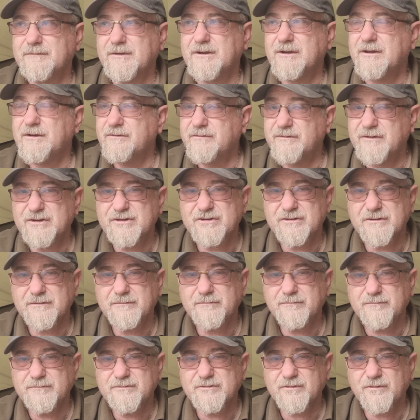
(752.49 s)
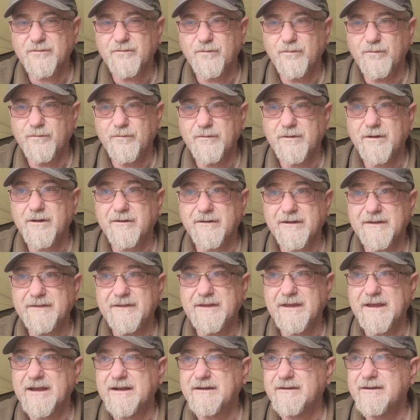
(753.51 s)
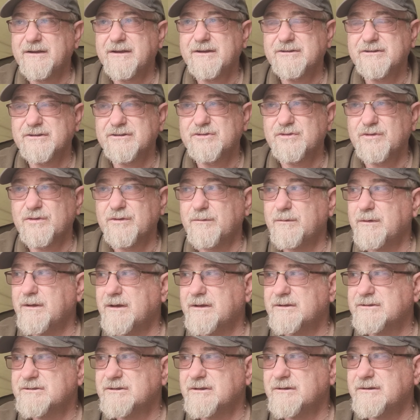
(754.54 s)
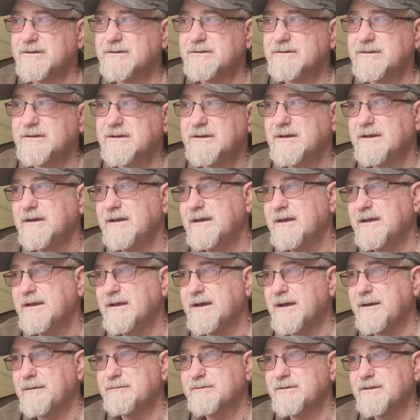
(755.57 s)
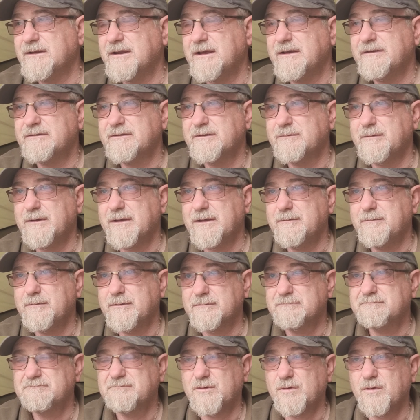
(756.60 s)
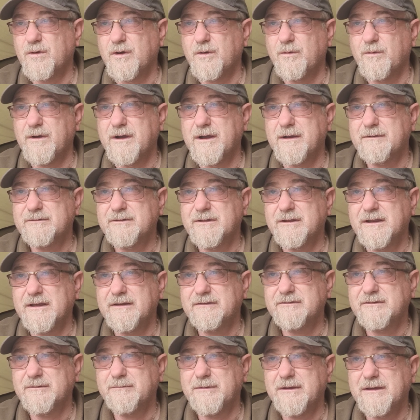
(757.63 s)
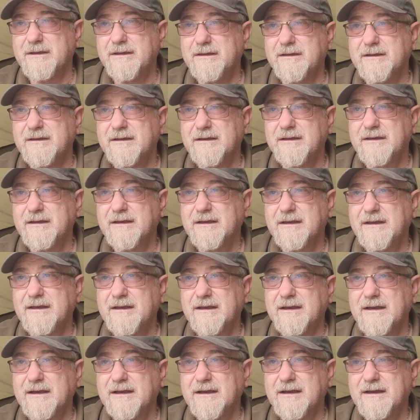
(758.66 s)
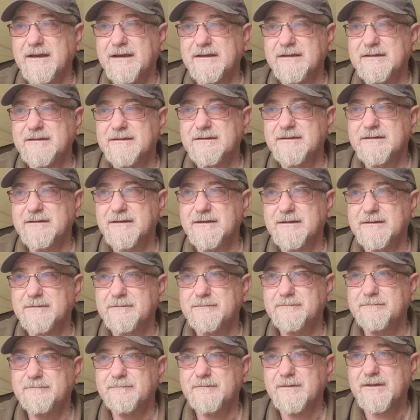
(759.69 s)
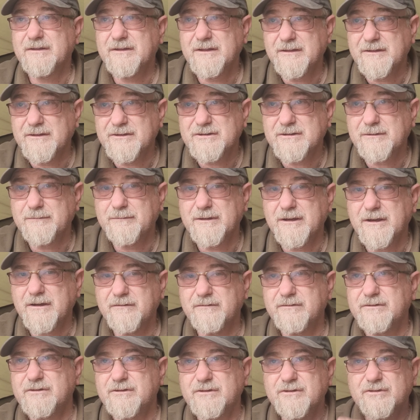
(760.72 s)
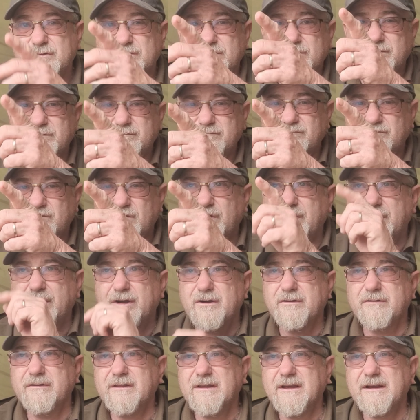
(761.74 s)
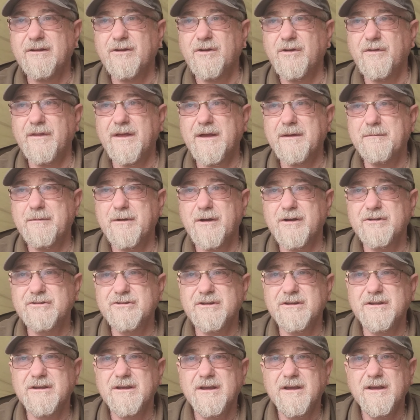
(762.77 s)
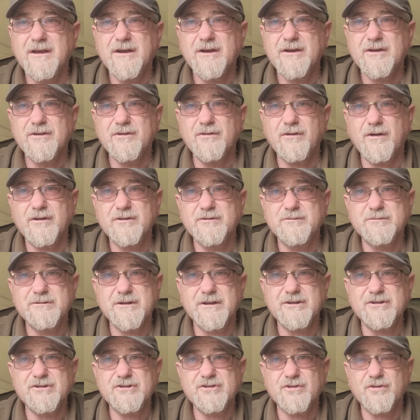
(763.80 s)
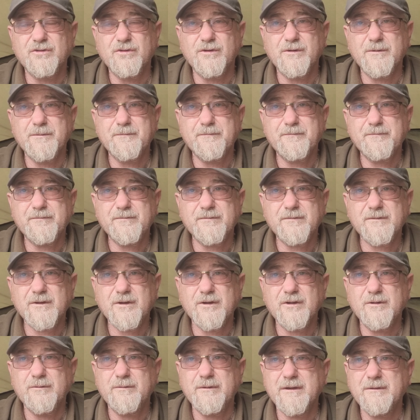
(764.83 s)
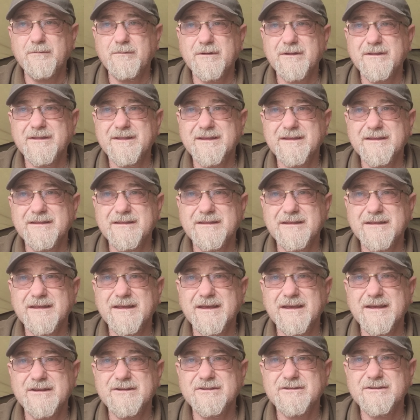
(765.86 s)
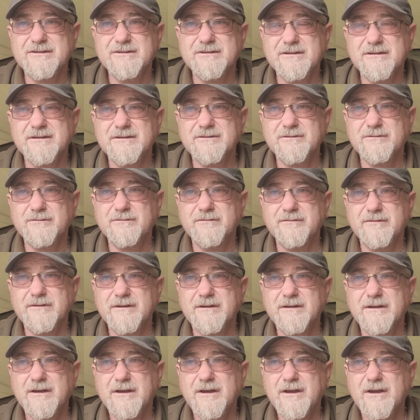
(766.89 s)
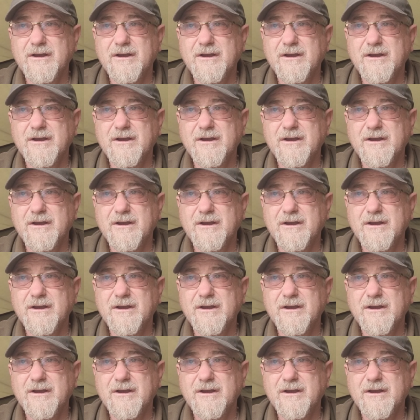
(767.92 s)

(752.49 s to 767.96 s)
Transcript: I know Fisher sort of are in the area because I saw them last night up to the left of me, but quite a way up to the left of me. And um, I think there's something over to the sort of right over there along that margin. Not 100% sure. Could have been one of the, the geese. There's a sort of a uh,